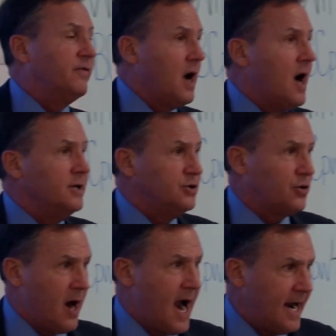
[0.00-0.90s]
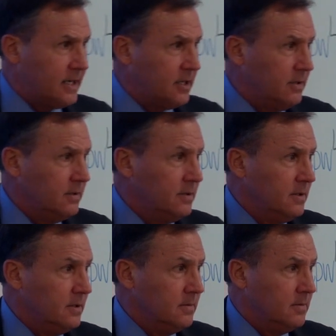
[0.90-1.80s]
contract
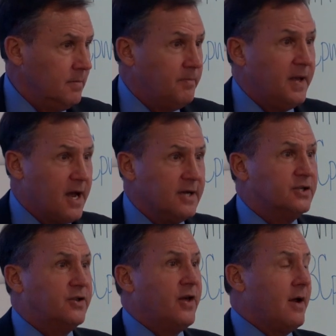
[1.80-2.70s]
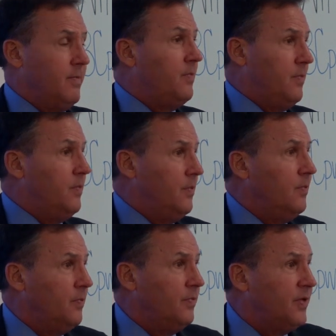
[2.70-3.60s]
because
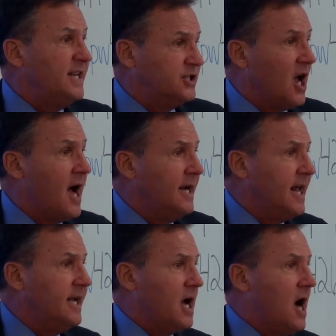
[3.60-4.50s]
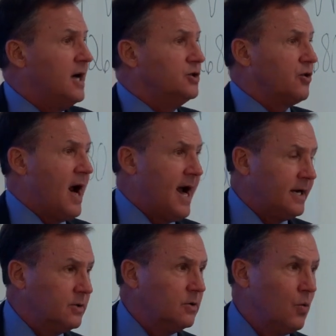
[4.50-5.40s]
they signed a
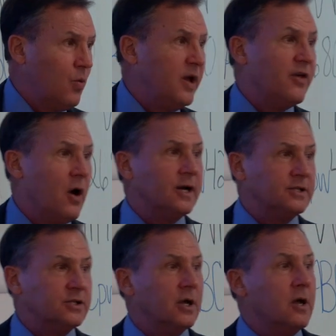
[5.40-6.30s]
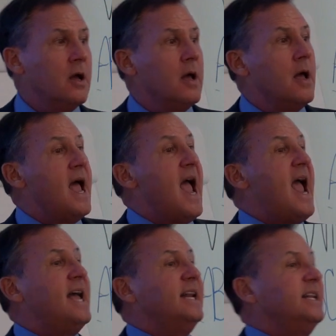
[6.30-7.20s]
contract with us.
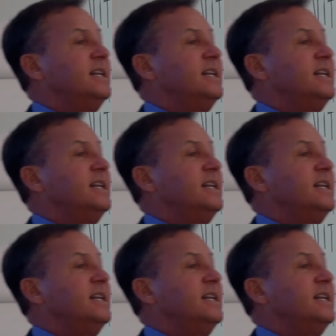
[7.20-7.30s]
And in